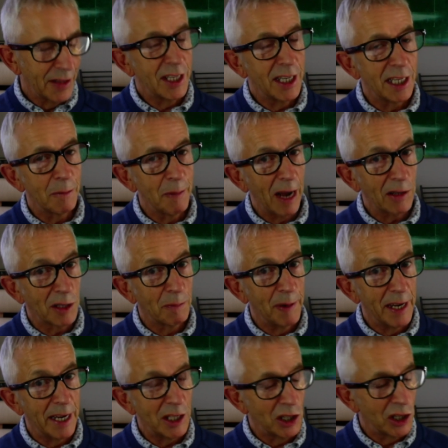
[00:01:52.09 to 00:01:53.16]
This is about
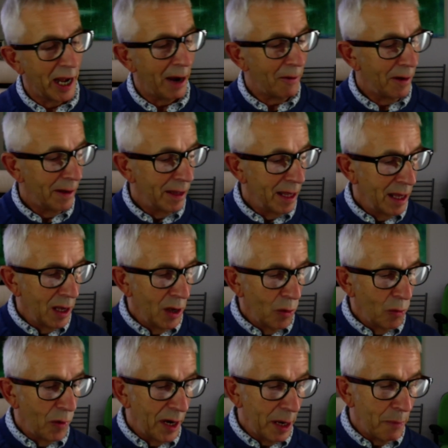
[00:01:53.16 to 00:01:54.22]
spinach now,
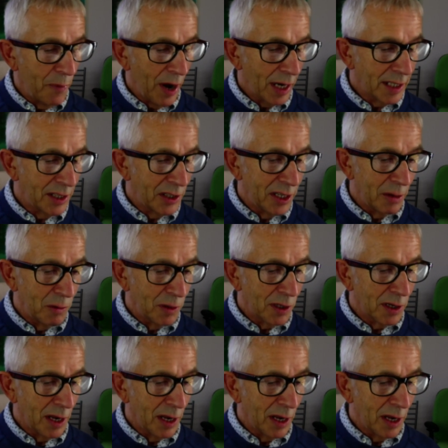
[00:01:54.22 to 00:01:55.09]
when he bragged that he